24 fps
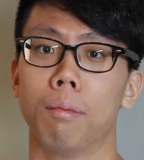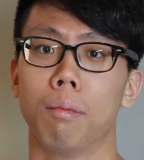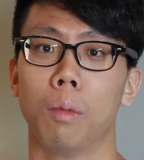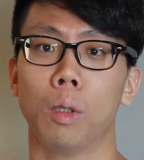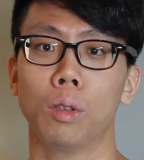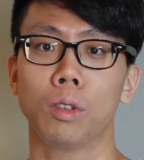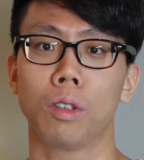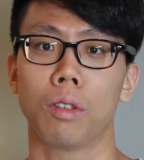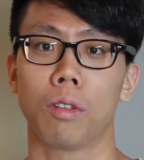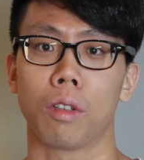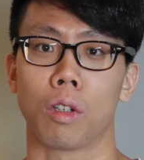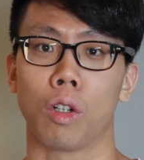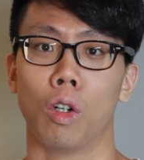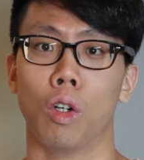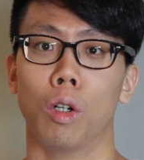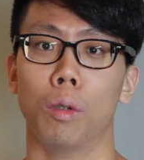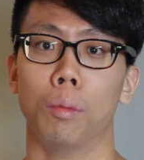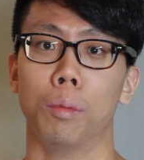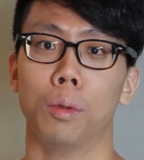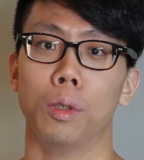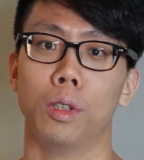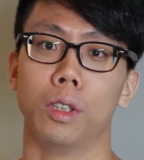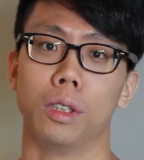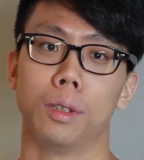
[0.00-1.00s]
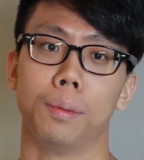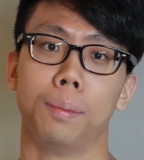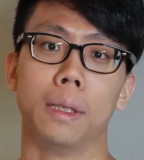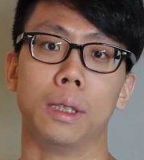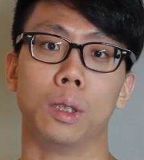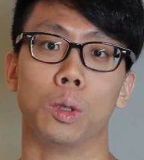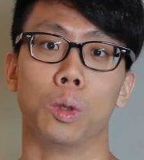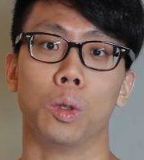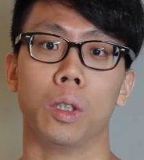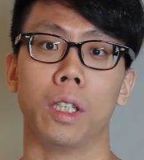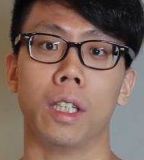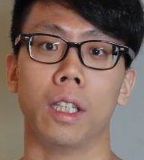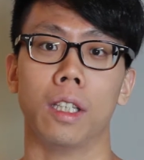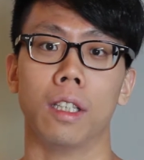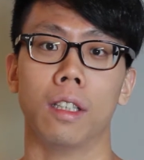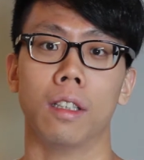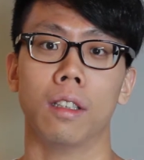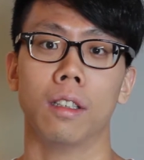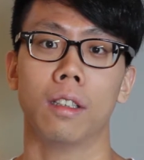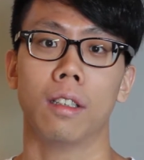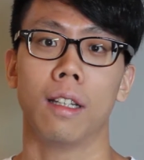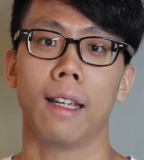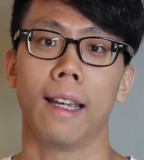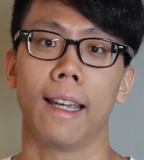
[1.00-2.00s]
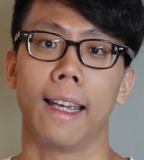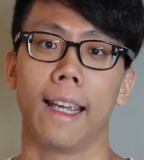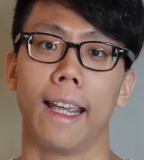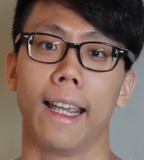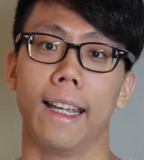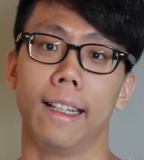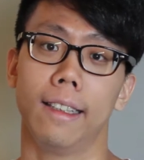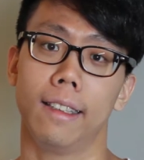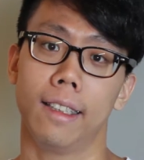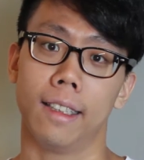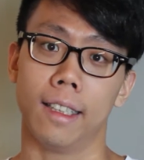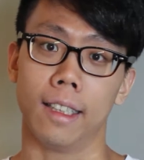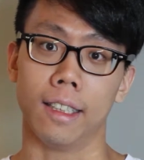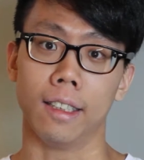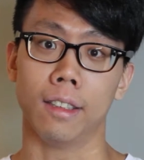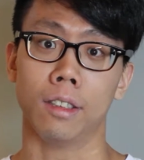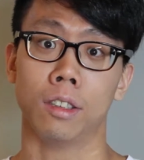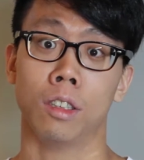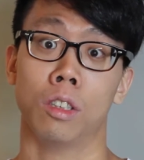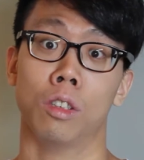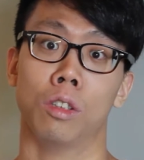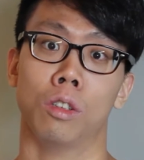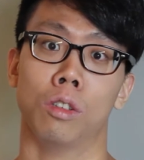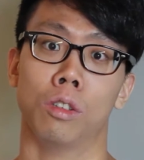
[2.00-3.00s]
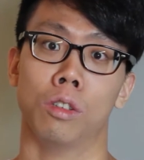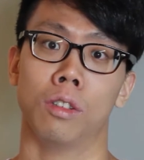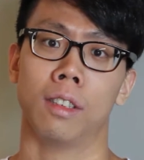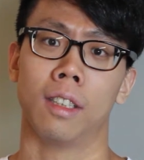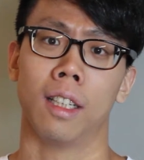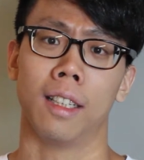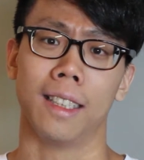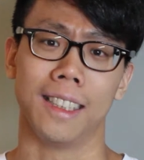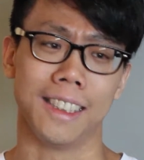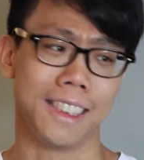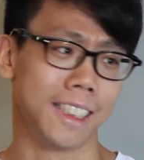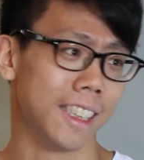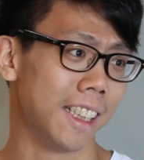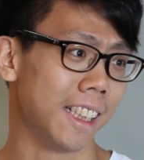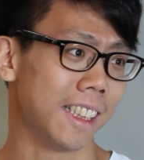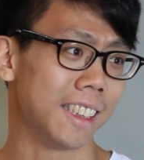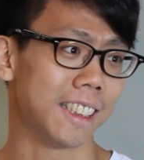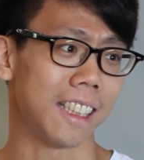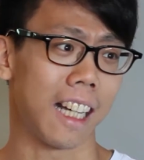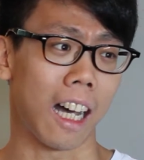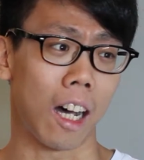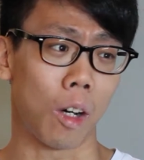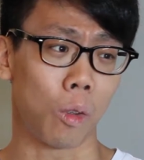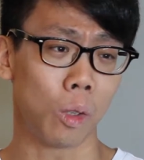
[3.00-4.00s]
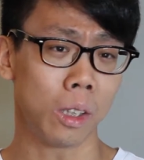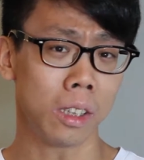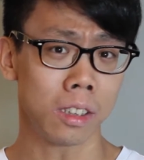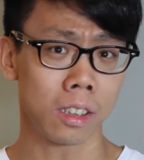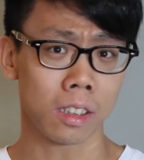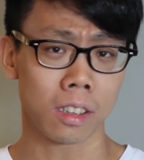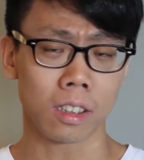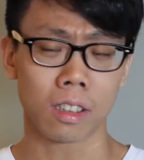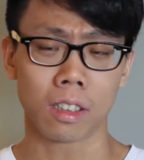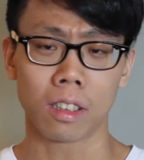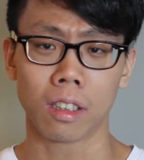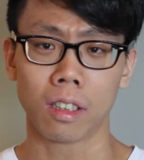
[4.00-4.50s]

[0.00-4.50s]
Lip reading: most of the cold brew is between 18 to 36 hours.